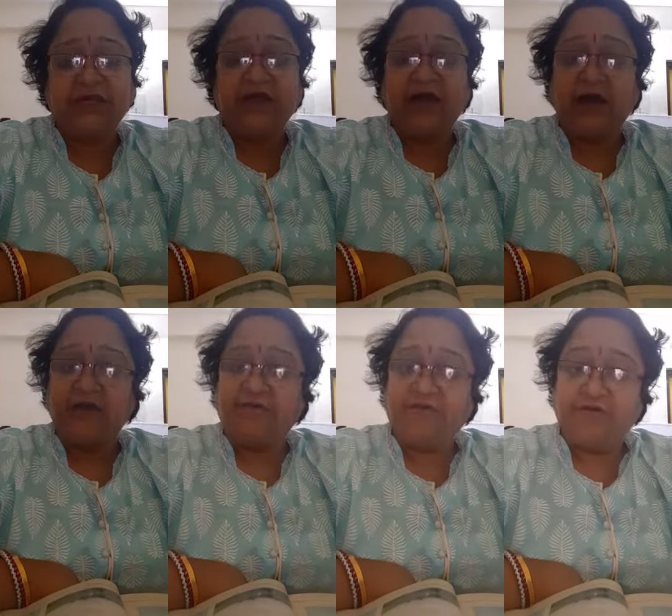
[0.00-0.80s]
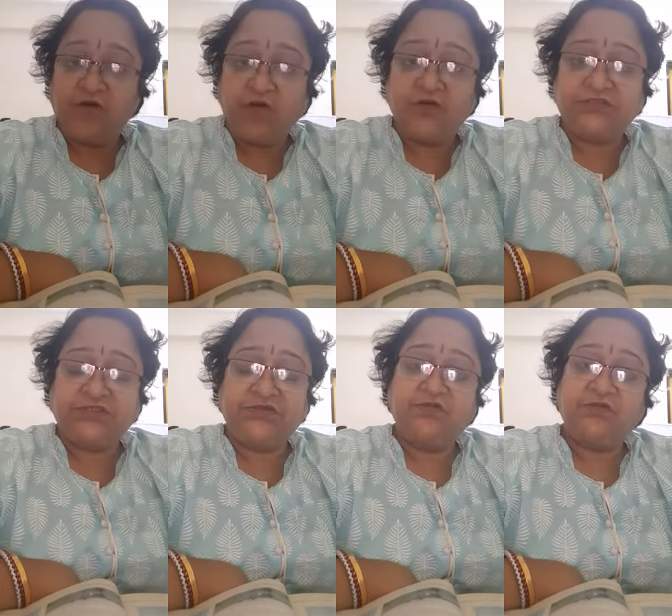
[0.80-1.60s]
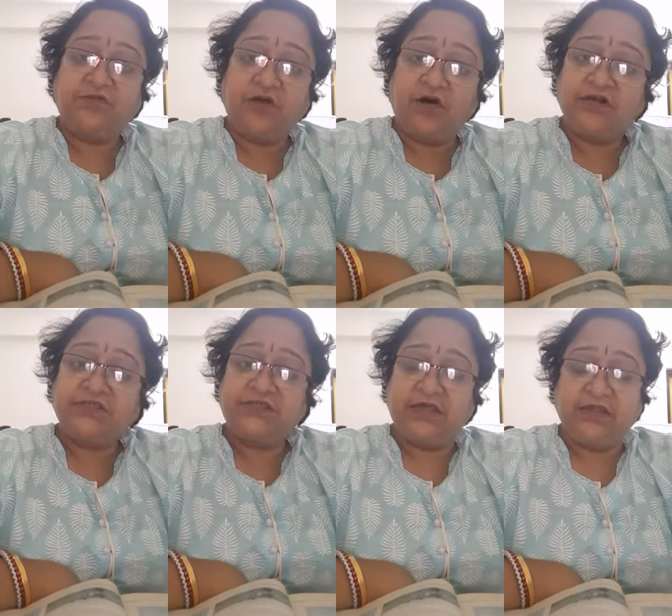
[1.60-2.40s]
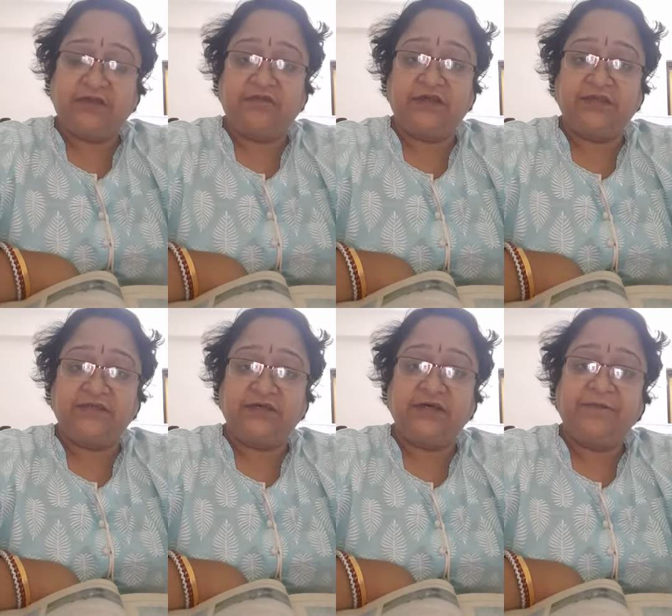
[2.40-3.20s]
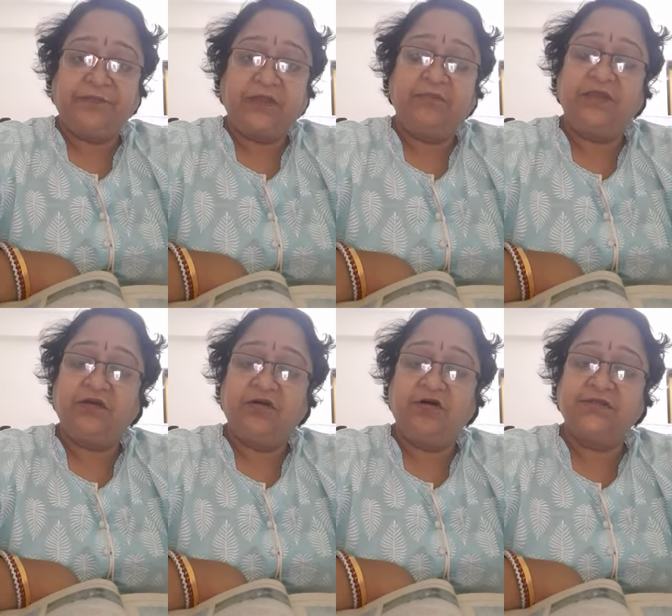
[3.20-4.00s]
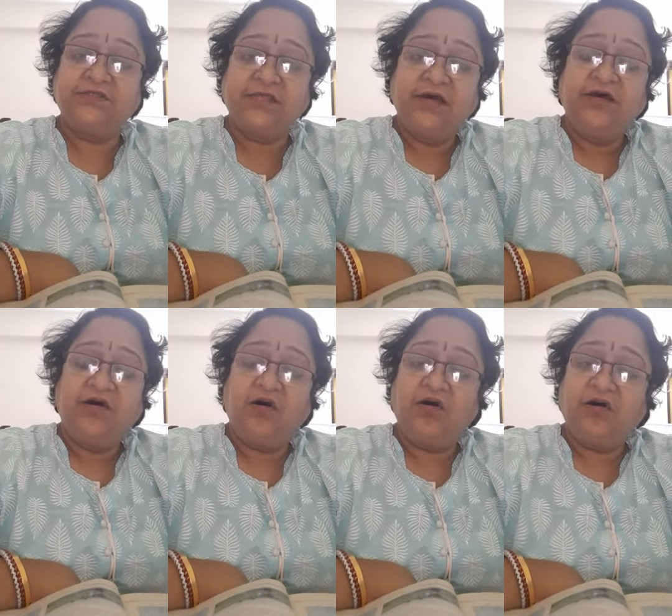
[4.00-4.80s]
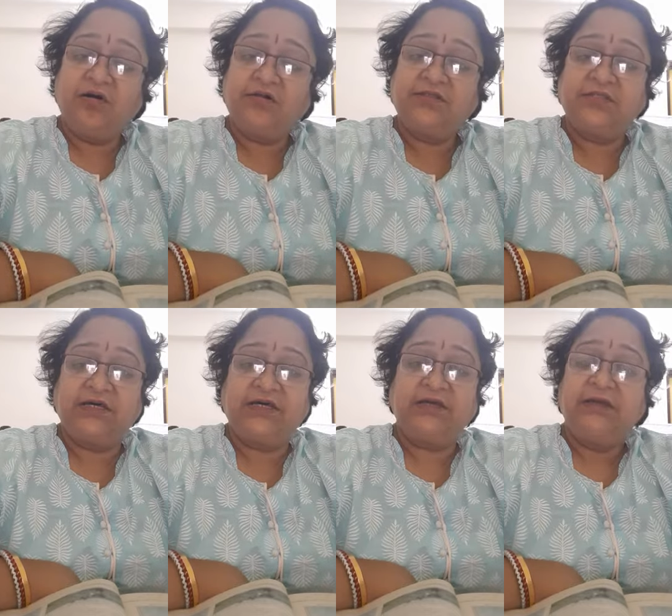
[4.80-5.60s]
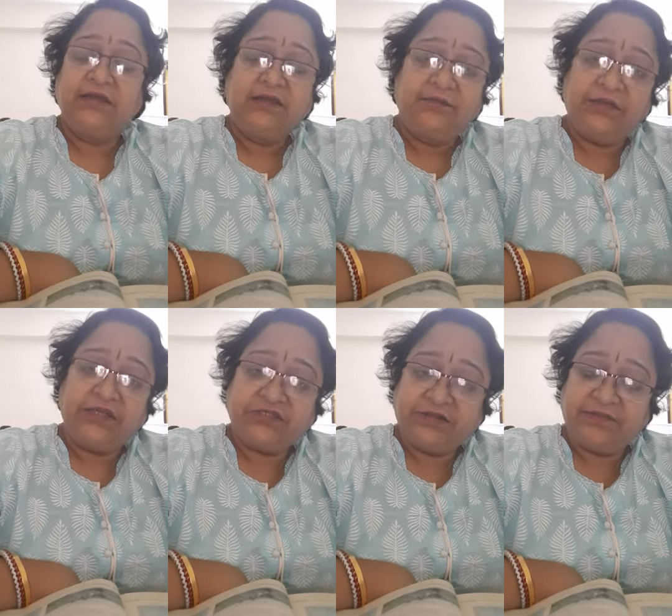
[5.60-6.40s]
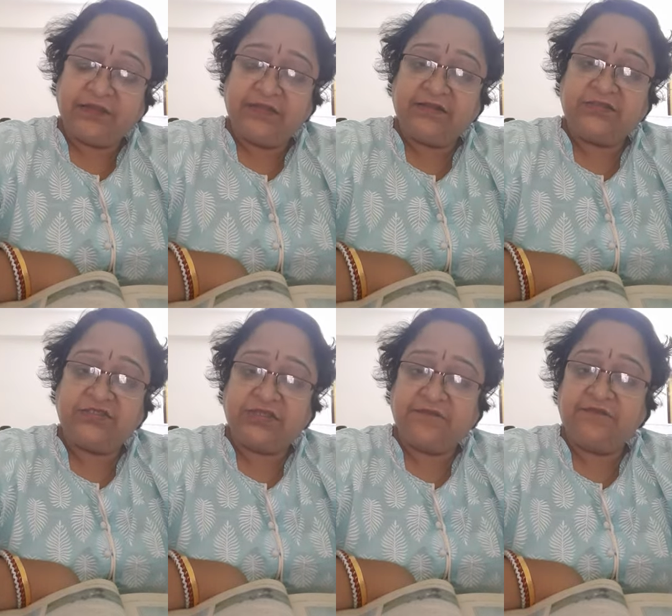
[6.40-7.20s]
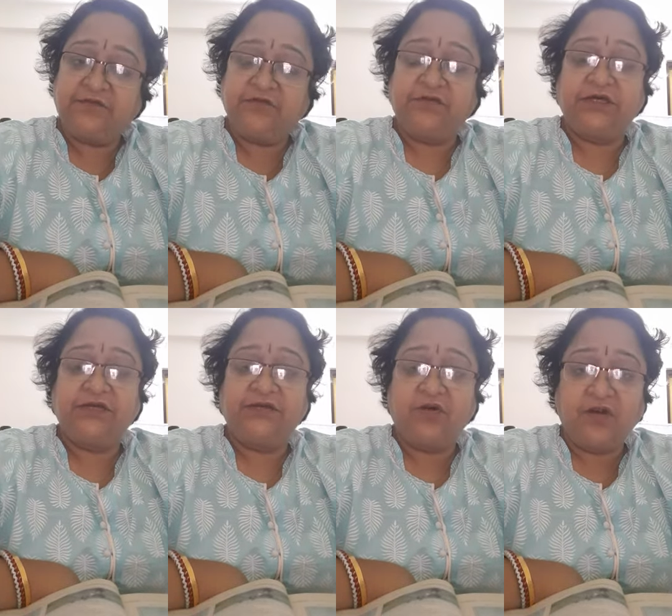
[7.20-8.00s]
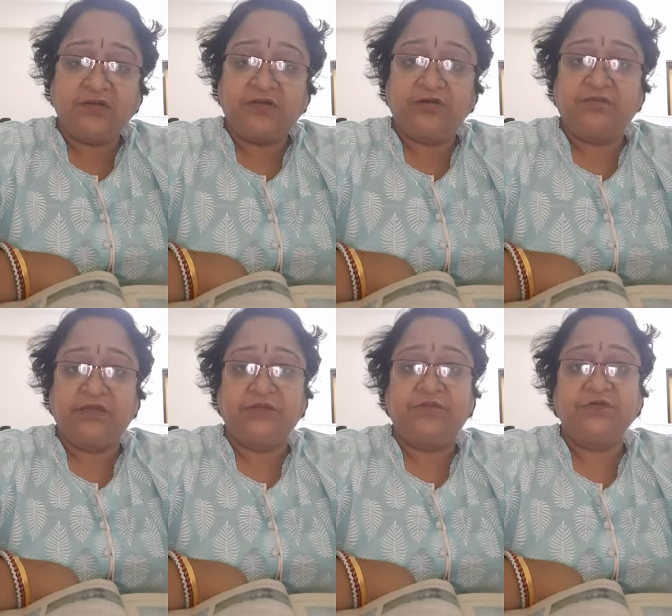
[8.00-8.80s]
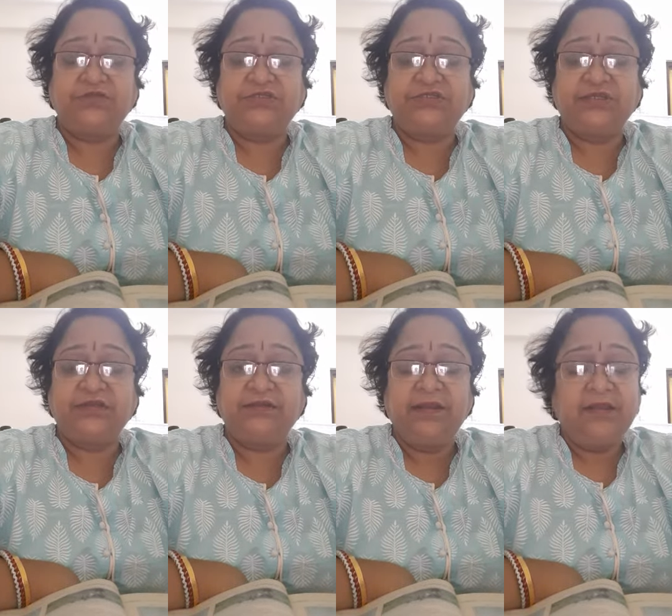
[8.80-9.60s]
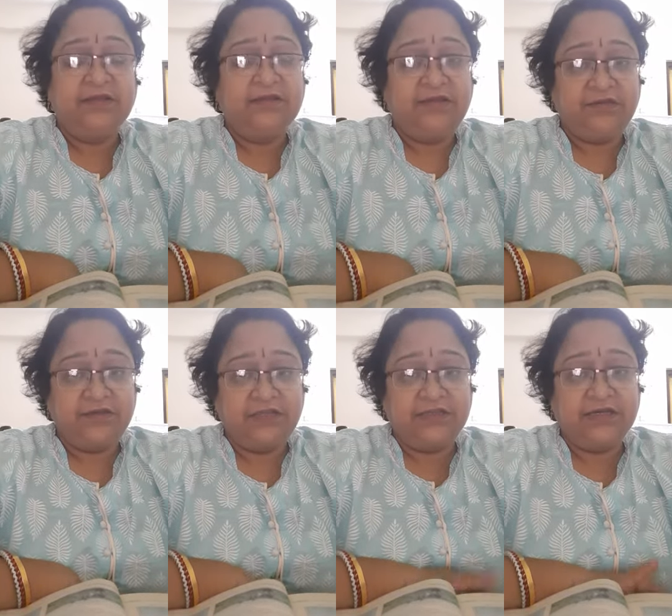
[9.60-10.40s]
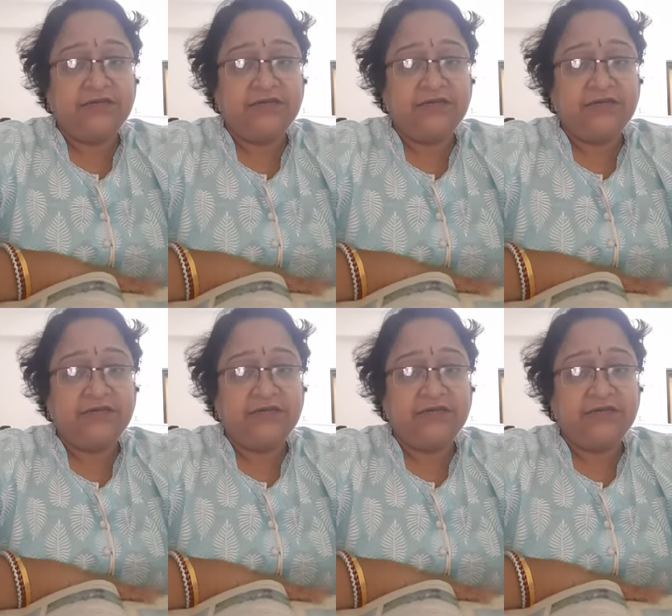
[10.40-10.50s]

are forced to cross the equator because all the pressure belts shift to the north of their position during the